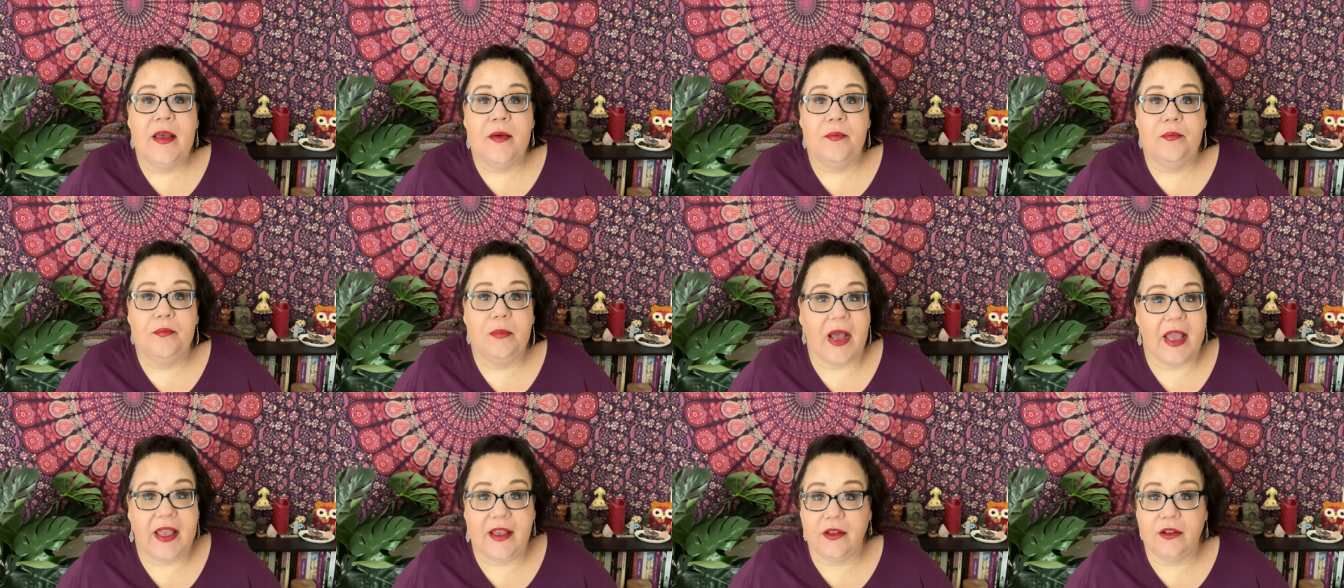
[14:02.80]

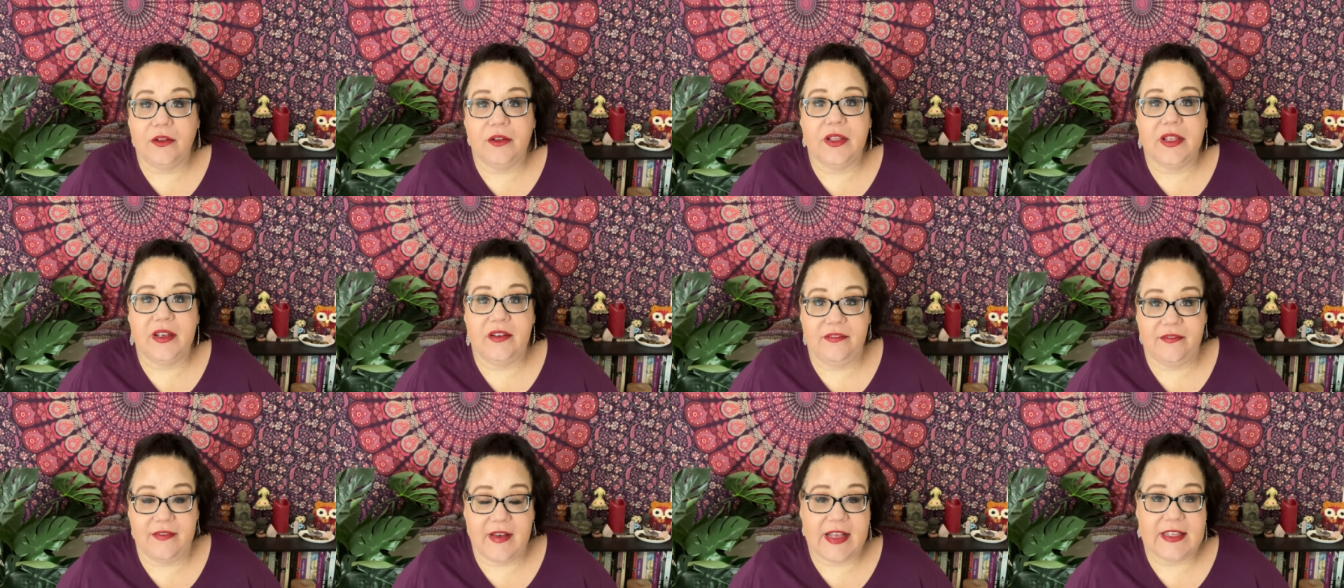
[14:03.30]
Michael
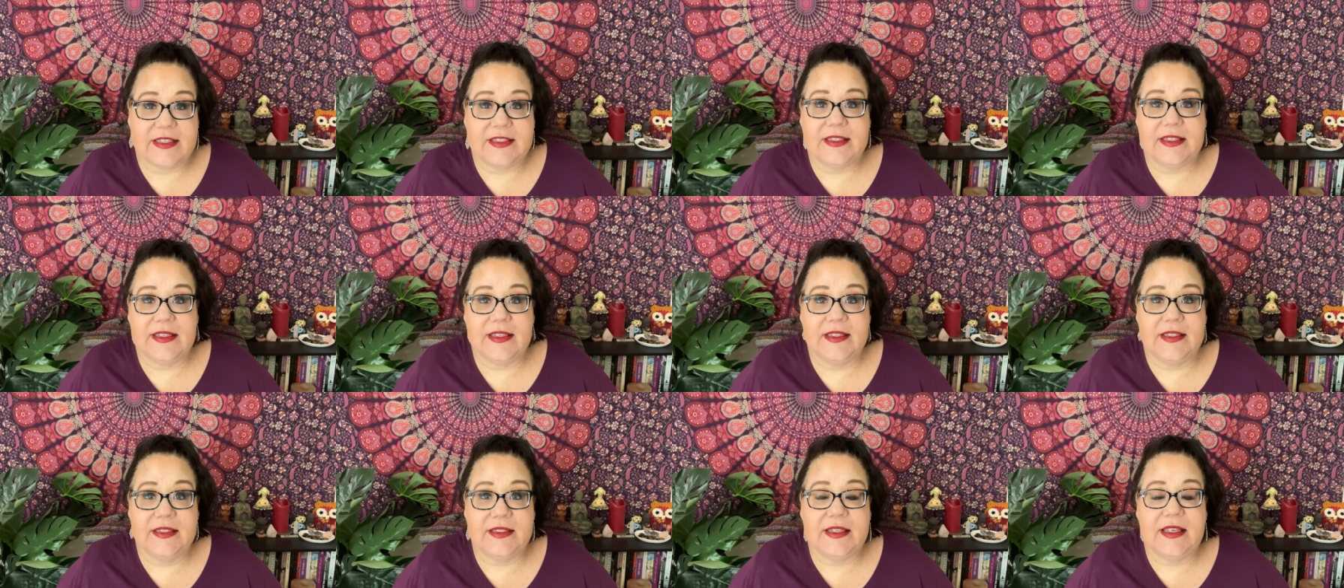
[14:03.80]

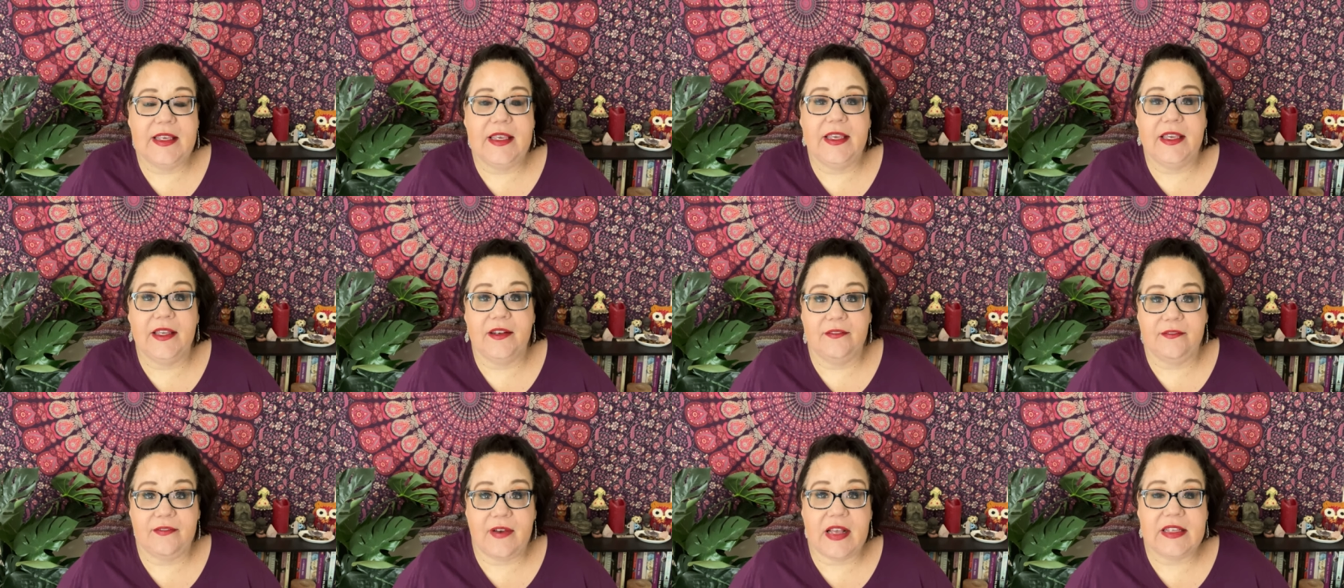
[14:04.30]
confesses. He
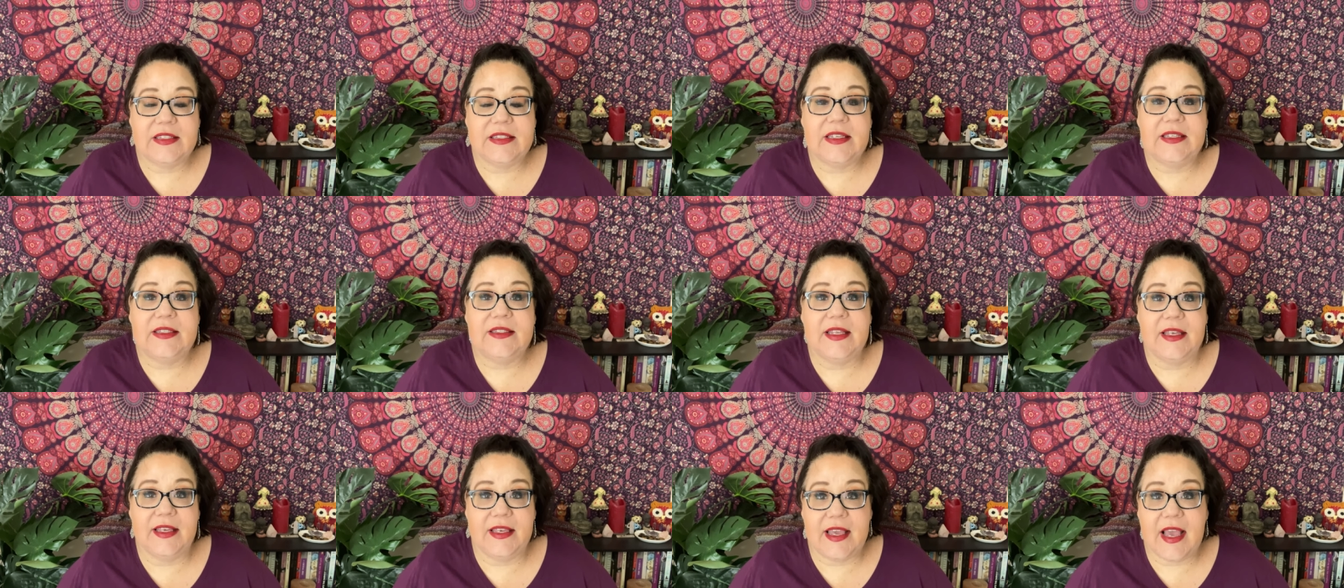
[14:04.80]
confesses that,